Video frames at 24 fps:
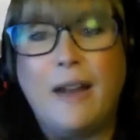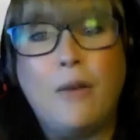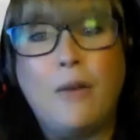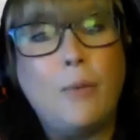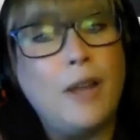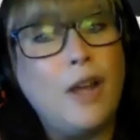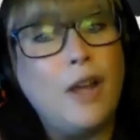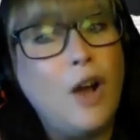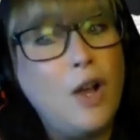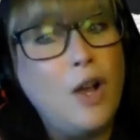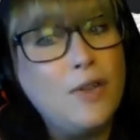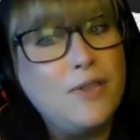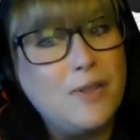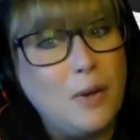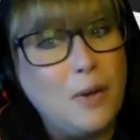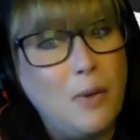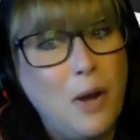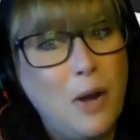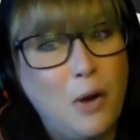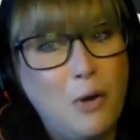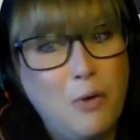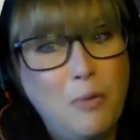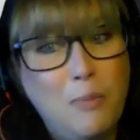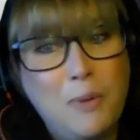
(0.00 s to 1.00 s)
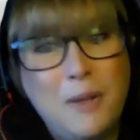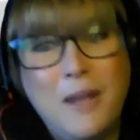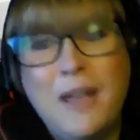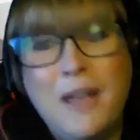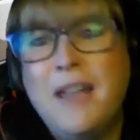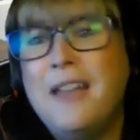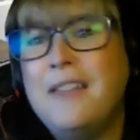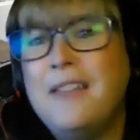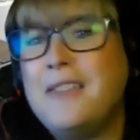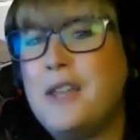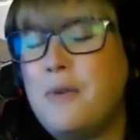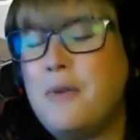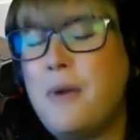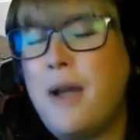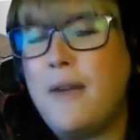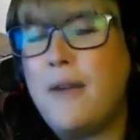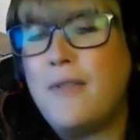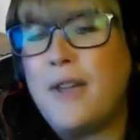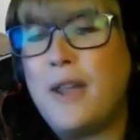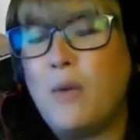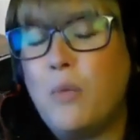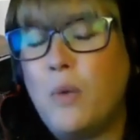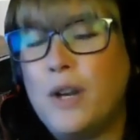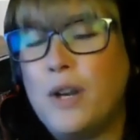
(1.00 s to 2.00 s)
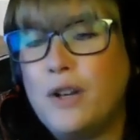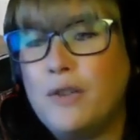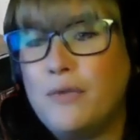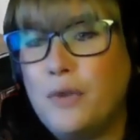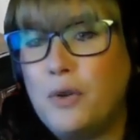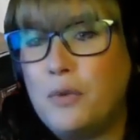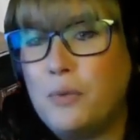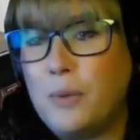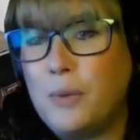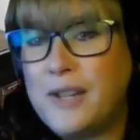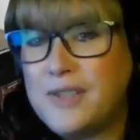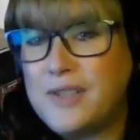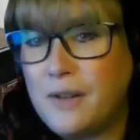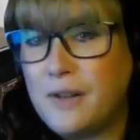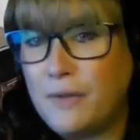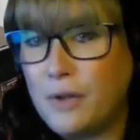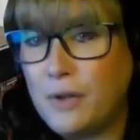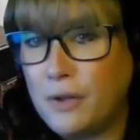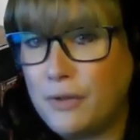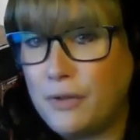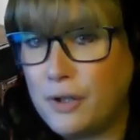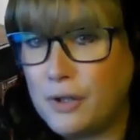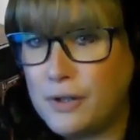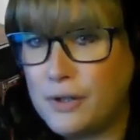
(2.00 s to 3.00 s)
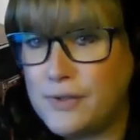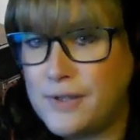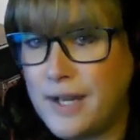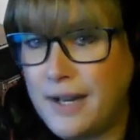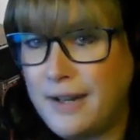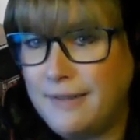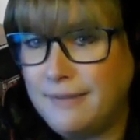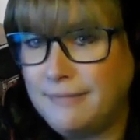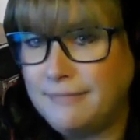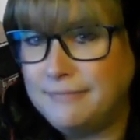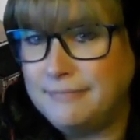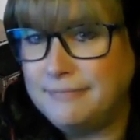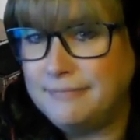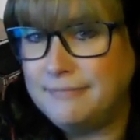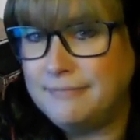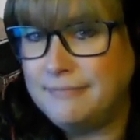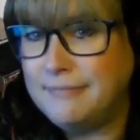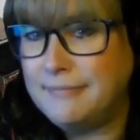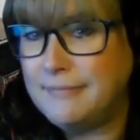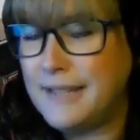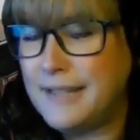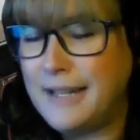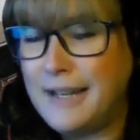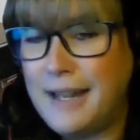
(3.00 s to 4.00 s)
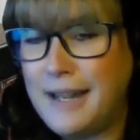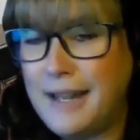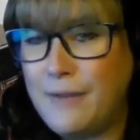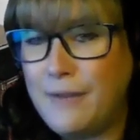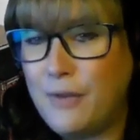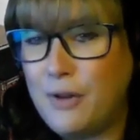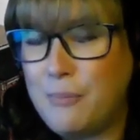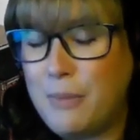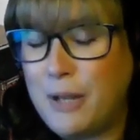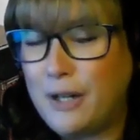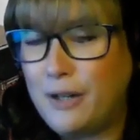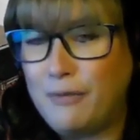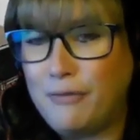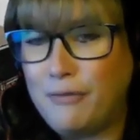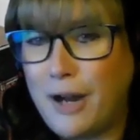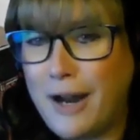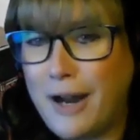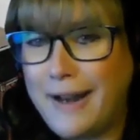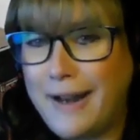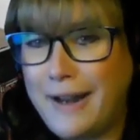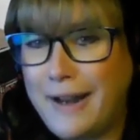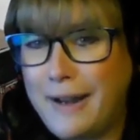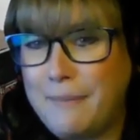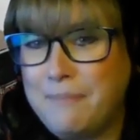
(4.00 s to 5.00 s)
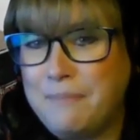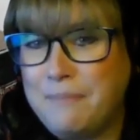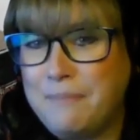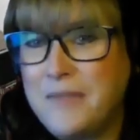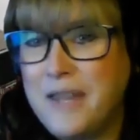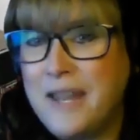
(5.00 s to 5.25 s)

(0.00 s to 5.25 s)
We also hope that you have a wonderful rest of your Thursday, an even better Friday,